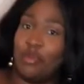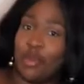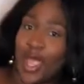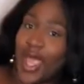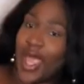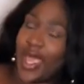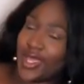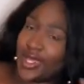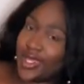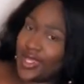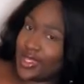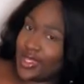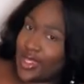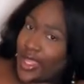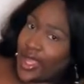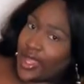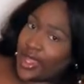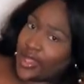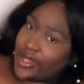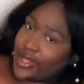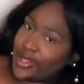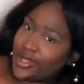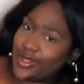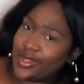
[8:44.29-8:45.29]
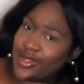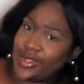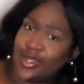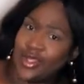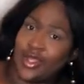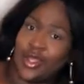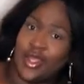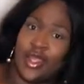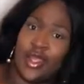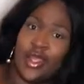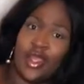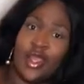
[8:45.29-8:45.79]
baddie, like,
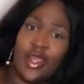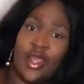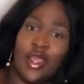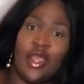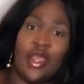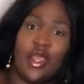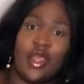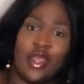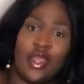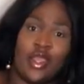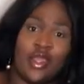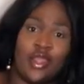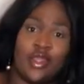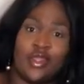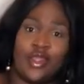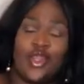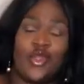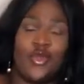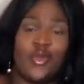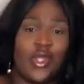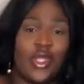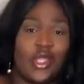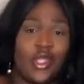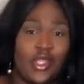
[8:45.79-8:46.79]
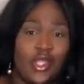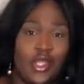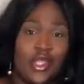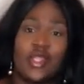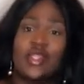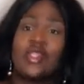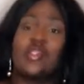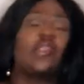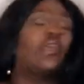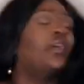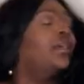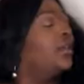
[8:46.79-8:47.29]
you need
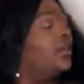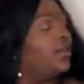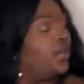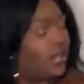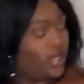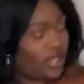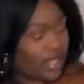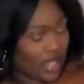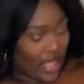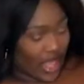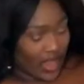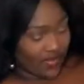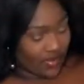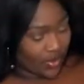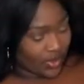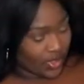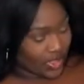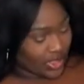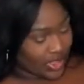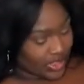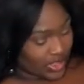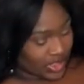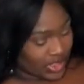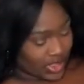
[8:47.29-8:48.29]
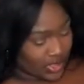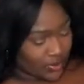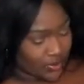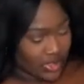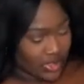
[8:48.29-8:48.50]
this. Everyone needs this. The